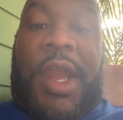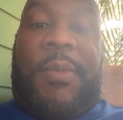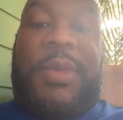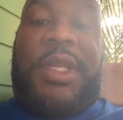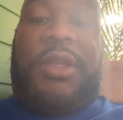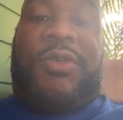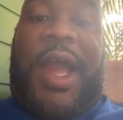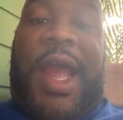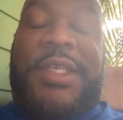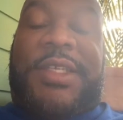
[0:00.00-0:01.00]
How many of you
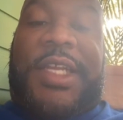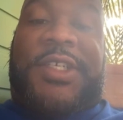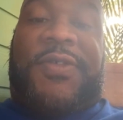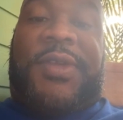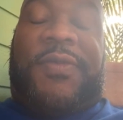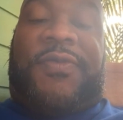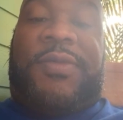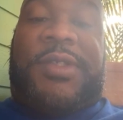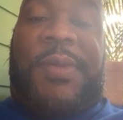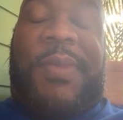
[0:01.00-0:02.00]
guys got your
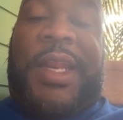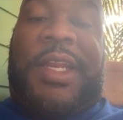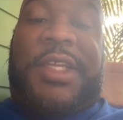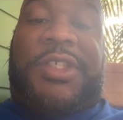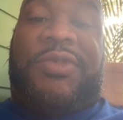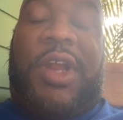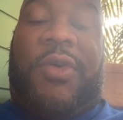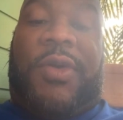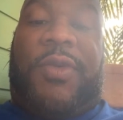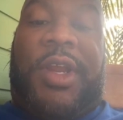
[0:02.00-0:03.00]
somebody that you
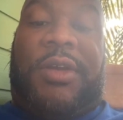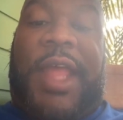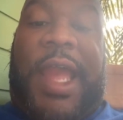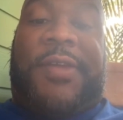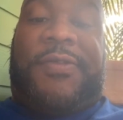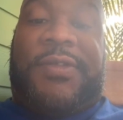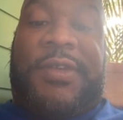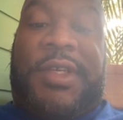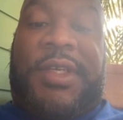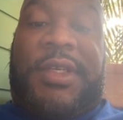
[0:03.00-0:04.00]
know in real life
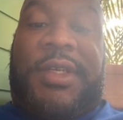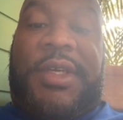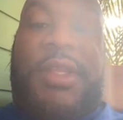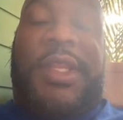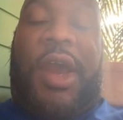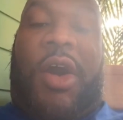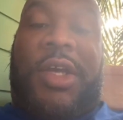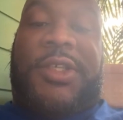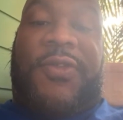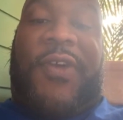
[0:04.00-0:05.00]
that
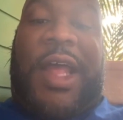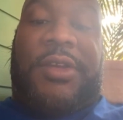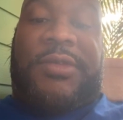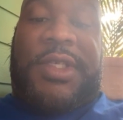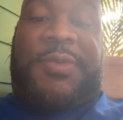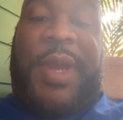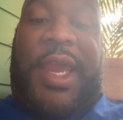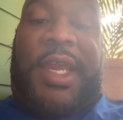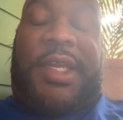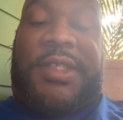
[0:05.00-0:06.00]
also follows this
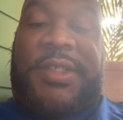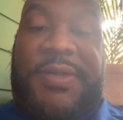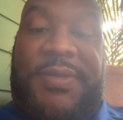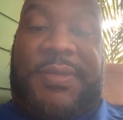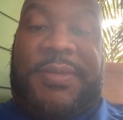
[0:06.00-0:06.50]
page?